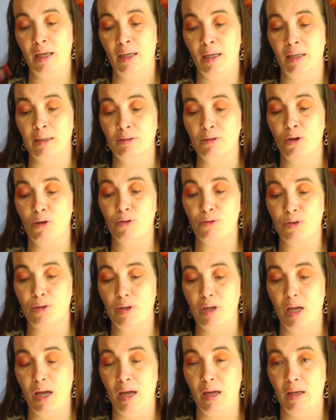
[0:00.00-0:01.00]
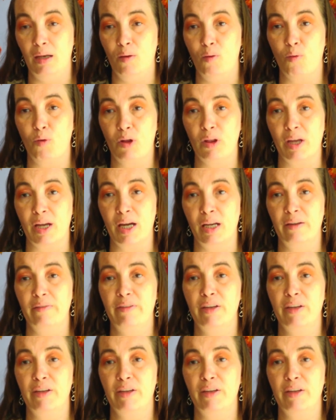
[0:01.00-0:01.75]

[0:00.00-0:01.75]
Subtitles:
and I'll go and click on a